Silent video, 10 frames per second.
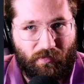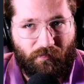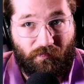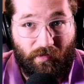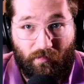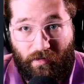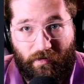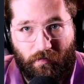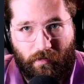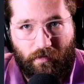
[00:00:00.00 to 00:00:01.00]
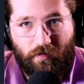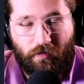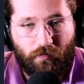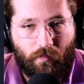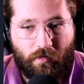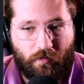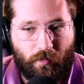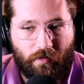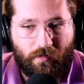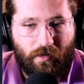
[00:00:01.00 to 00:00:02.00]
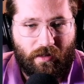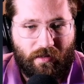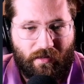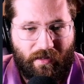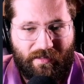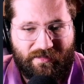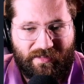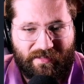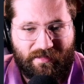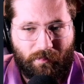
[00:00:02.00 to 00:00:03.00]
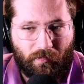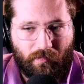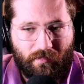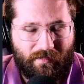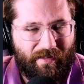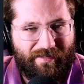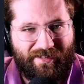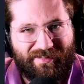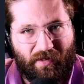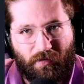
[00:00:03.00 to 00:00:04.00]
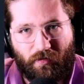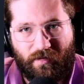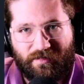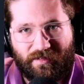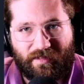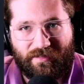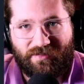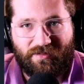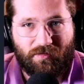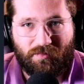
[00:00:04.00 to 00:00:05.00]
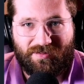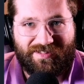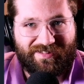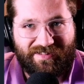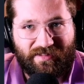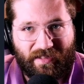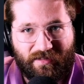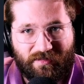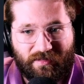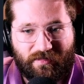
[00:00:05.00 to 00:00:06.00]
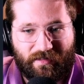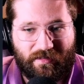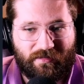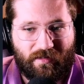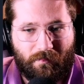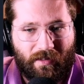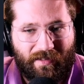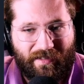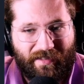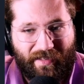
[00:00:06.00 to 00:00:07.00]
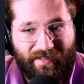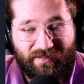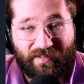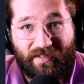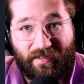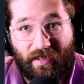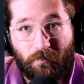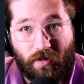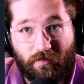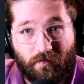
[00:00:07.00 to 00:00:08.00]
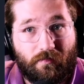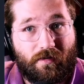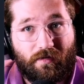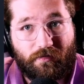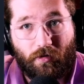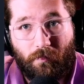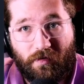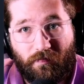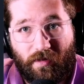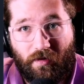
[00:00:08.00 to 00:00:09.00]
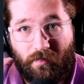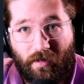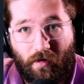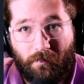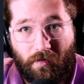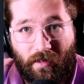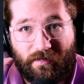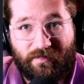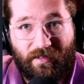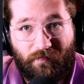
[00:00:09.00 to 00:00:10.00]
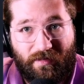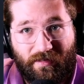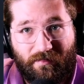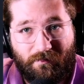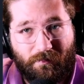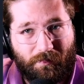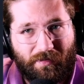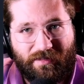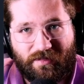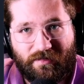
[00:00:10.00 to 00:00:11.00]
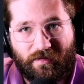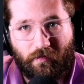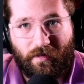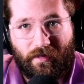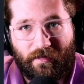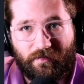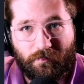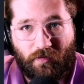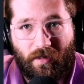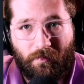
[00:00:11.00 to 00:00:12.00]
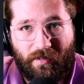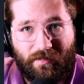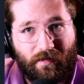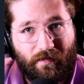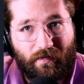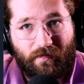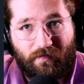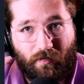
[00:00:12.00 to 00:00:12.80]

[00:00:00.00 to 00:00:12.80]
feel like you need to do on Twitter. And it's that simple. It takes like 30 seconds to 60 seconds to set this up. And it's like a game changer. So I hope this video did help you guys. If it did, please consider hitting that subscribe button, the